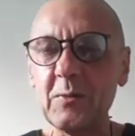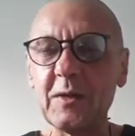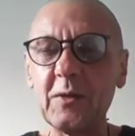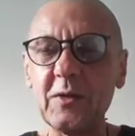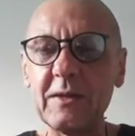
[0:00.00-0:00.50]

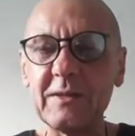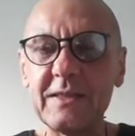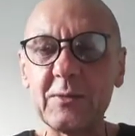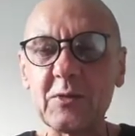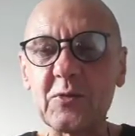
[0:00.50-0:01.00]
But no, there
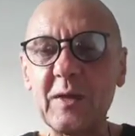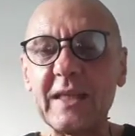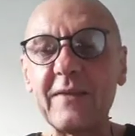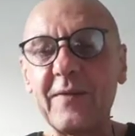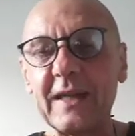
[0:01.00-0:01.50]
is those great
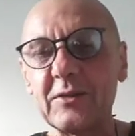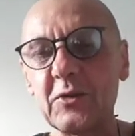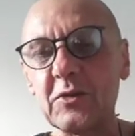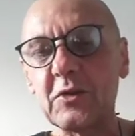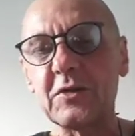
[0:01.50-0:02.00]

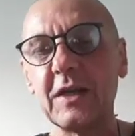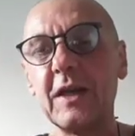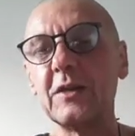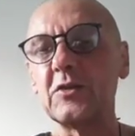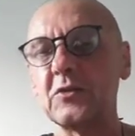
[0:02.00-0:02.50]
adventures.
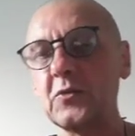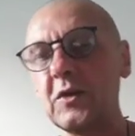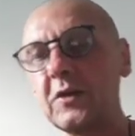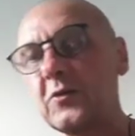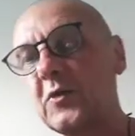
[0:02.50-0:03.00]
Just do
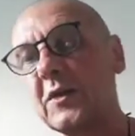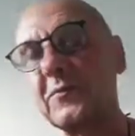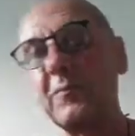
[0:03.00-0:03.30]
not